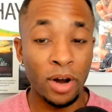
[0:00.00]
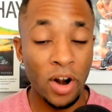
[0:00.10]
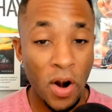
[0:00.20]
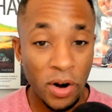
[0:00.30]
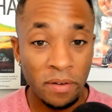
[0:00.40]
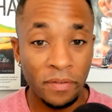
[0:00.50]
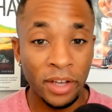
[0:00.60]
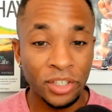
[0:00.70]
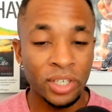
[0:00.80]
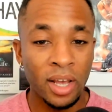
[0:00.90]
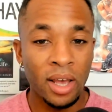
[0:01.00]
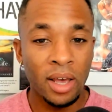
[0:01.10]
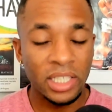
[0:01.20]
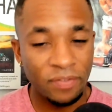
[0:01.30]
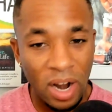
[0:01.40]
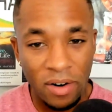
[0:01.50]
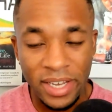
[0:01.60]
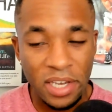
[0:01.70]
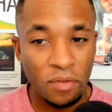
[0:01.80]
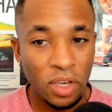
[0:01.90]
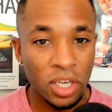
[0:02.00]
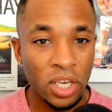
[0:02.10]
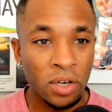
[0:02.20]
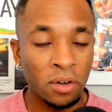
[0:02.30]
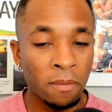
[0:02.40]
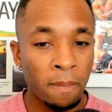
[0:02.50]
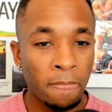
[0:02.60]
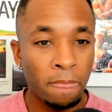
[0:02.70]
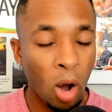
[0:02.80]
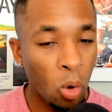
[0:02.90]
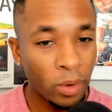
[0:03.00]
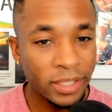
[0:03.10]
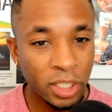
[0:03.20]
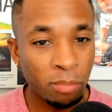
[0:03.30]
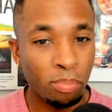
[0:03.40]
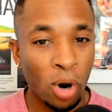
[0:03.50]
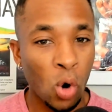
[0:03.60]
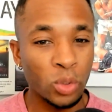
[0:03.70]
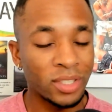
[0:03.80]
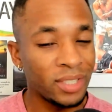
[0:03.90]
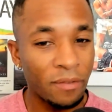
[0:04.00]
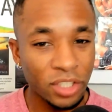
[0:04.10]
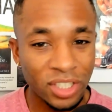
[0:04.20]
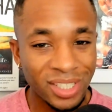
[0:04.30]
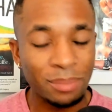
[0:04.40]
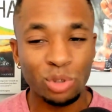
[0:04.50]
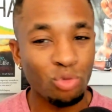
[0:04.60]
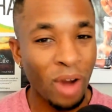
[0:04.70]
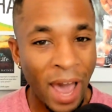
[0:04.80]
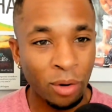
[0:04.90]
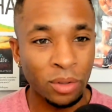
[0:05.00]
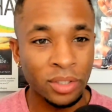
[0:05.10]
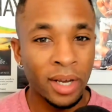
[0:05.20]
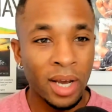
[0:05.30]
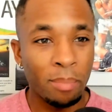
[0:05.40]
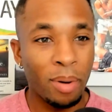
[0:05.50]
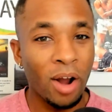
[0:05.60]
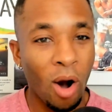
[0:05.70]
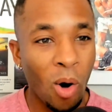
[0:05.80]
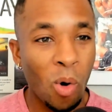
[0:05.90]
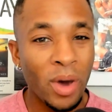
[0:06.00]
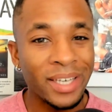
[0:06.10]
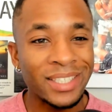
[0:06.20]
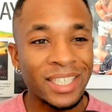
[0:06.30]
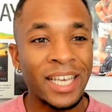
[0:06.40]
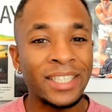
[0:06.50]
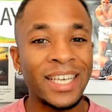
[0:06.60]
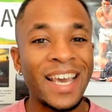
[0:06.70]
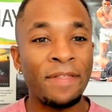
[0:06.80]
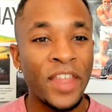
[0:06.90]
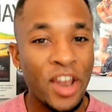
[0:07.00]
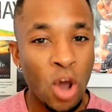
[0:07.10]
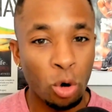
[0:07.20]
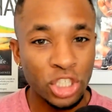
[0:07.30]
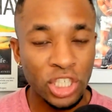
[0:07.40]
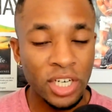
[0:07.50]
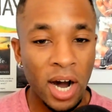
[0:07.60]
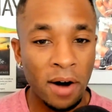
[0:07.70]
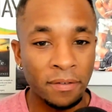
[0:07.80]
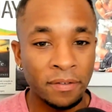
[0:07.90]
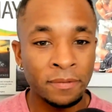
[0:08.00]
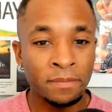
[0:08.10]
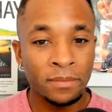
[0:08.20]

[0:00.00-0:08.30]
But Hrgovic, he's very even keel, always composed, never seems rattled, but always is in the notion of,